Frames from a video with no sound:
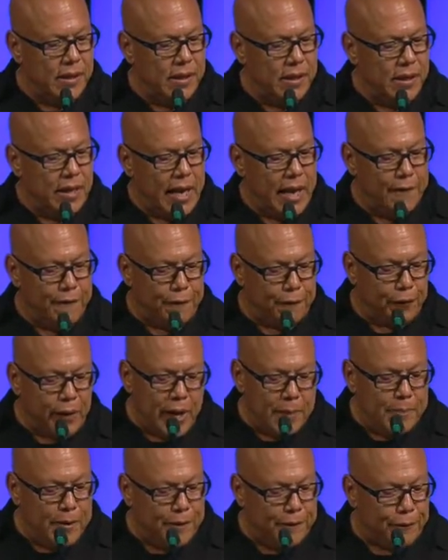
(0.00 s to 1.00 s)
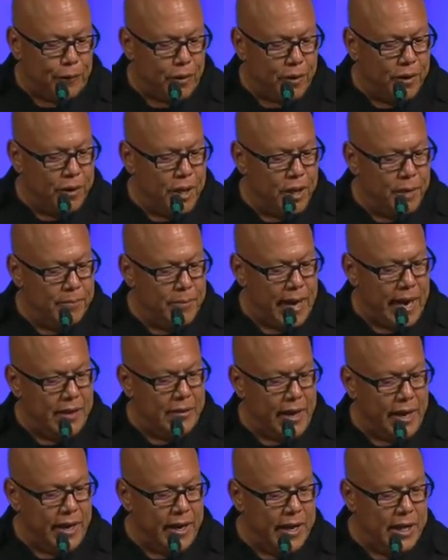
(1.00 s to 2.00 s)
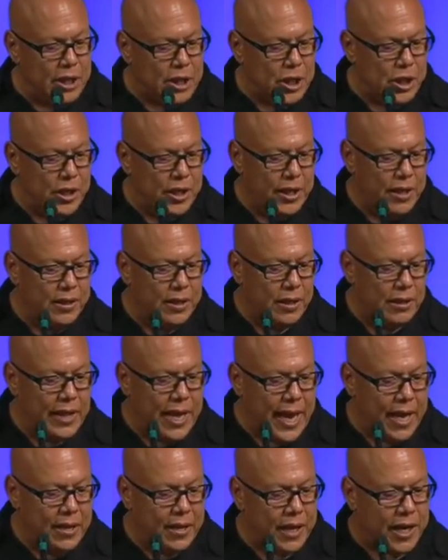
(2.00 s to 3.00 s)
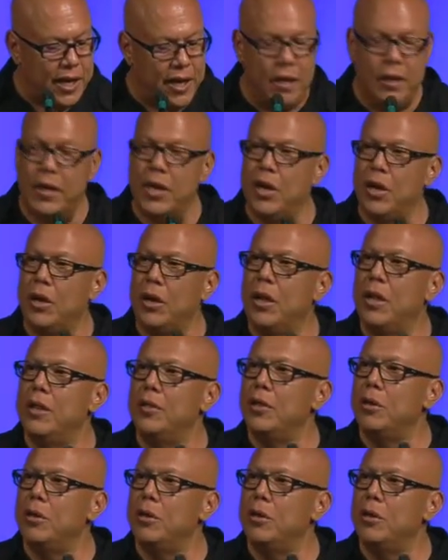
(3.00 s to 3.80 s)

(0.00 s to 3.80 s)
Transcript: and fled before them, and they entered in the land, killing the